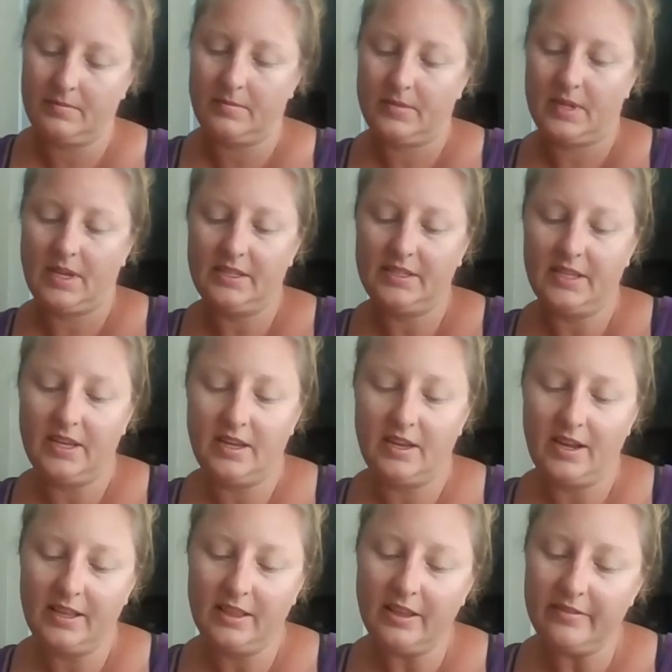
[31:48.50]
I said,
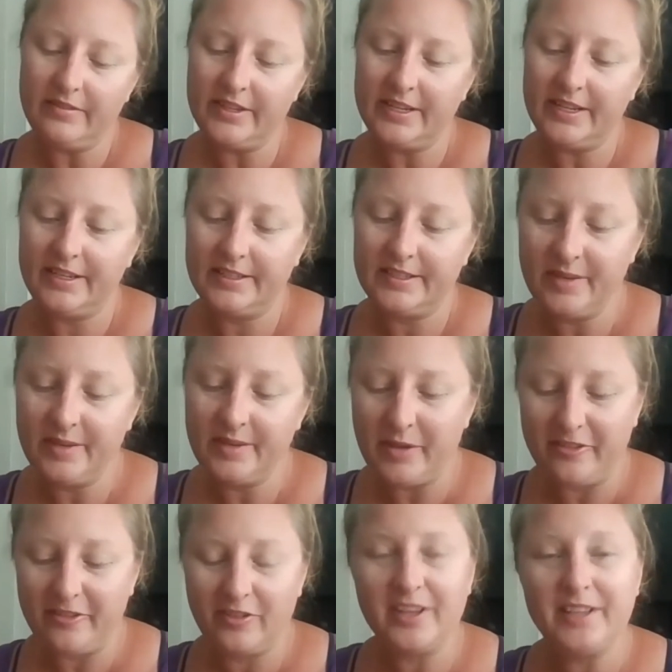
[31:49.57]
I love that I can see my
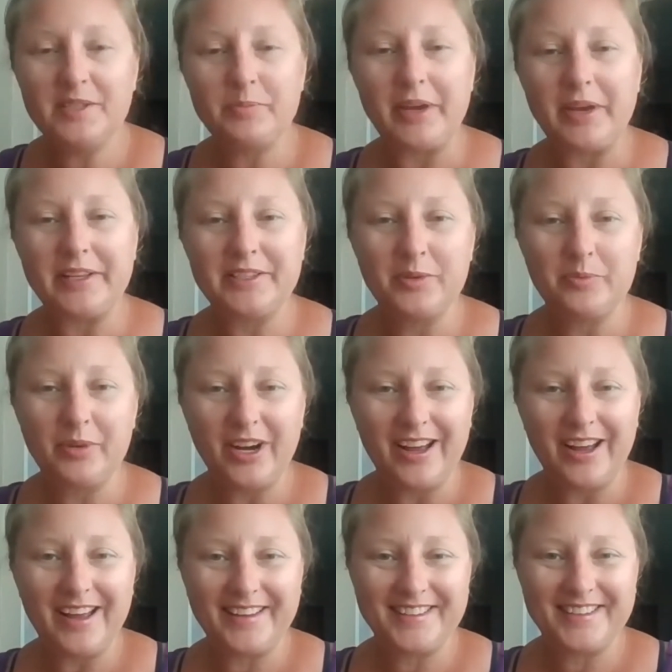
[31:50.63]
friends by
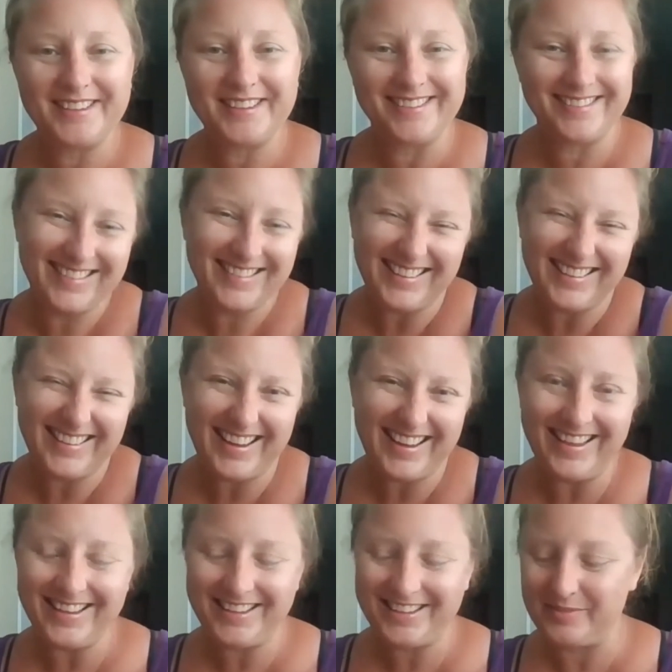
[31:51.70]
surprise. Oh,
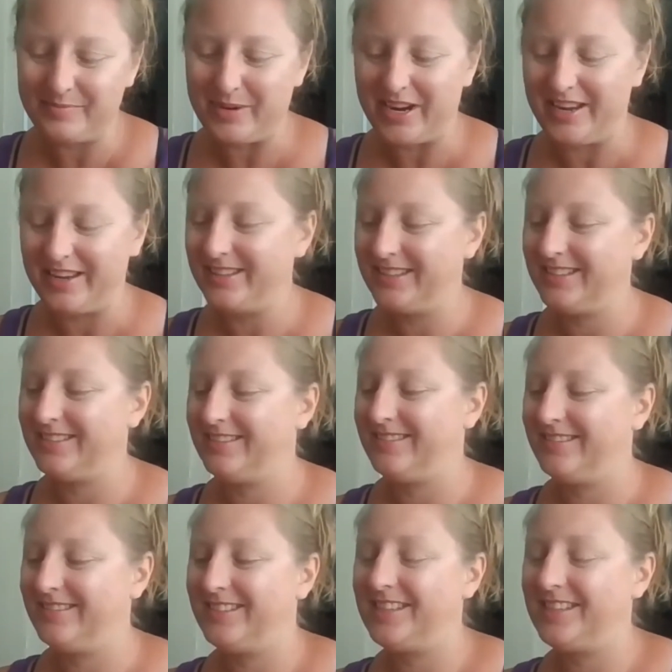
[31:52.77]
I like surprise,
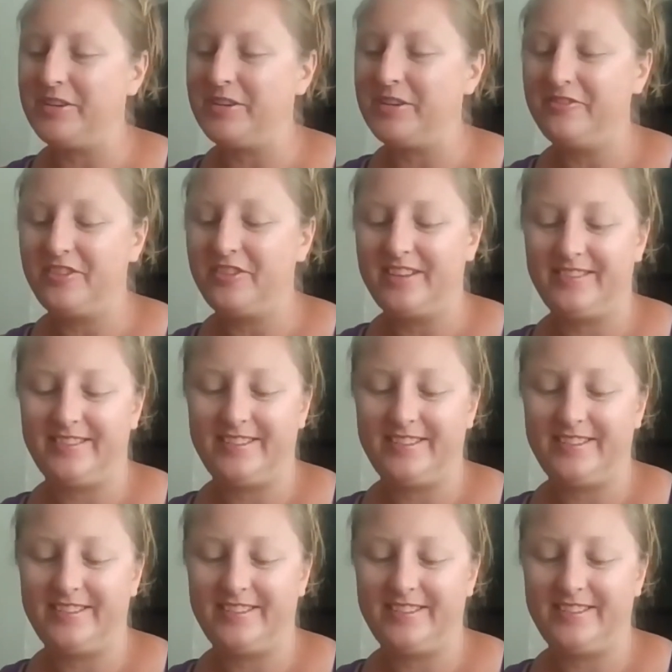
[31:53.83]
see my friend.